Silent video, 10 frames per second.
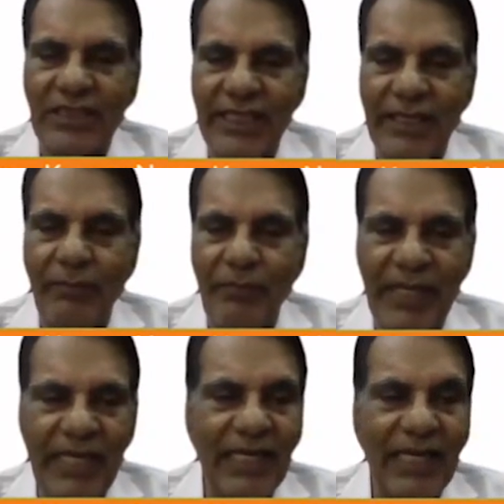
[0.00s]
same
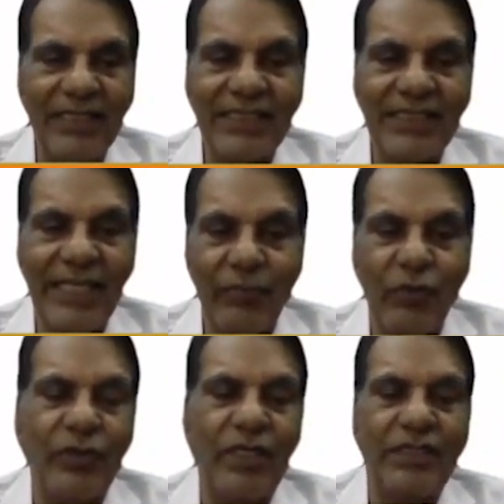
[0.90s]
make and
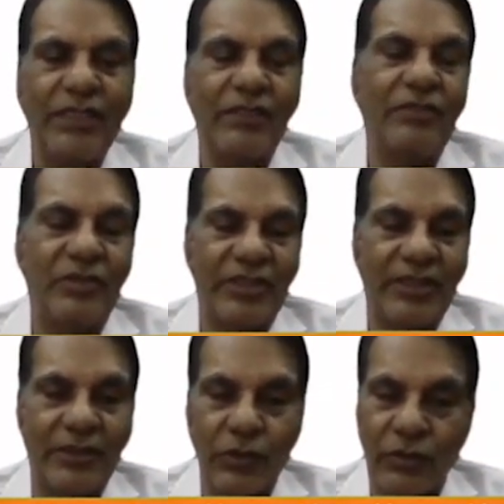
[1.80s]
same location of the
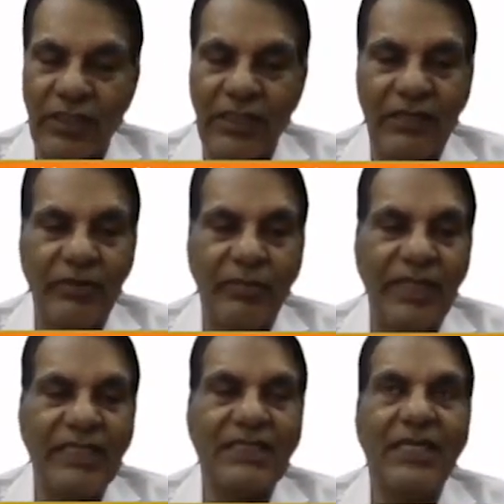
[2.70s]
machine, so that our
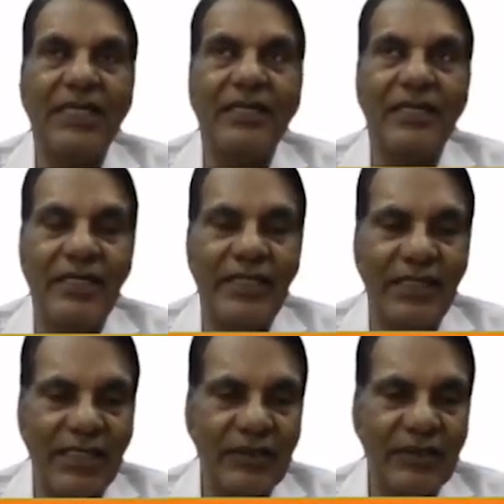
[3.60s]
baseline
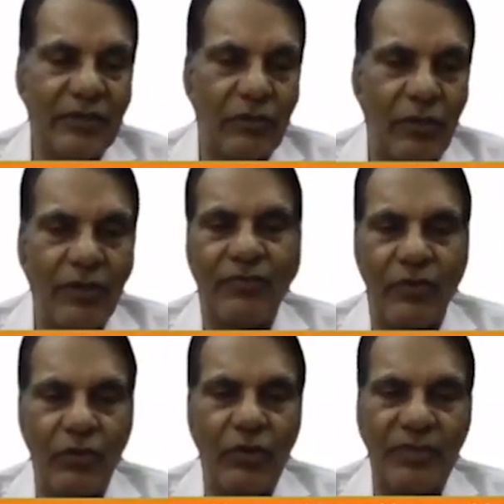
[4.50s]
reading as well as all
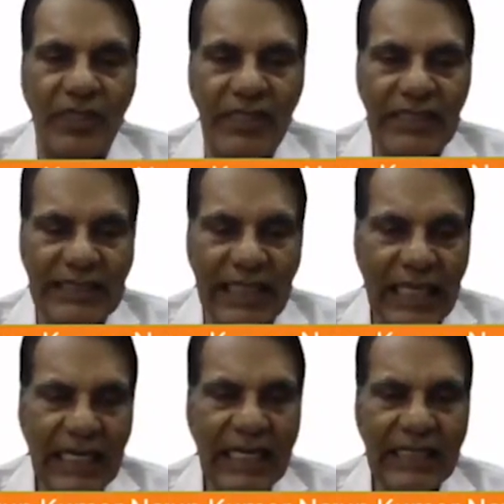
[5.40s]
follow-up readings
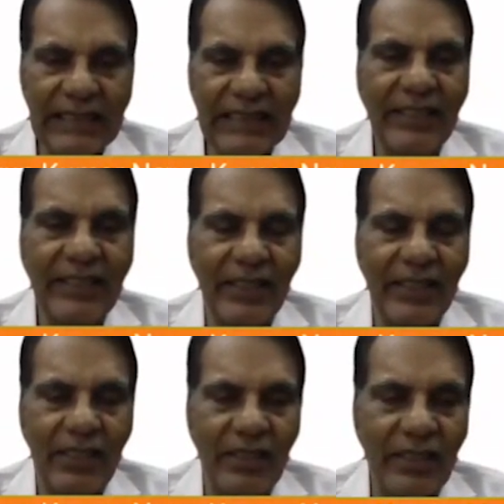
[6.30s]
are there in
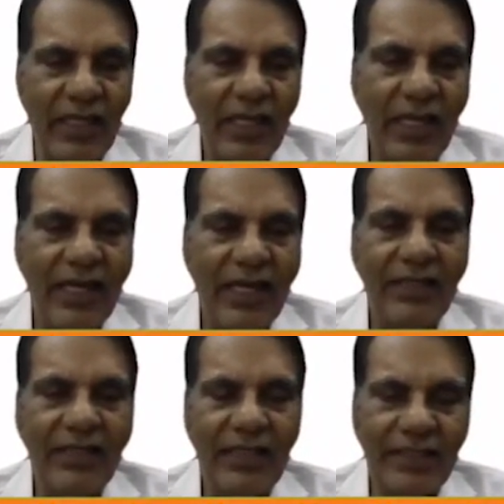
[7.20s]
record,
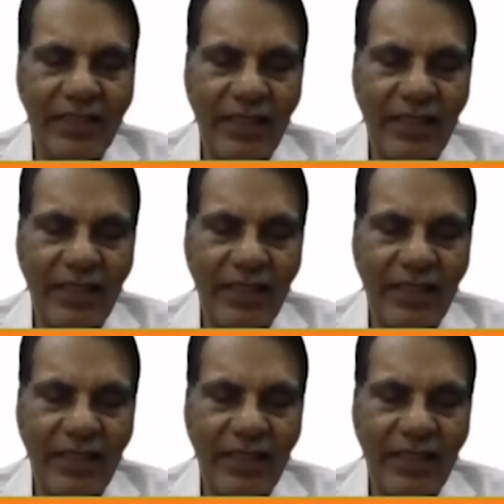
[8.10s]
and we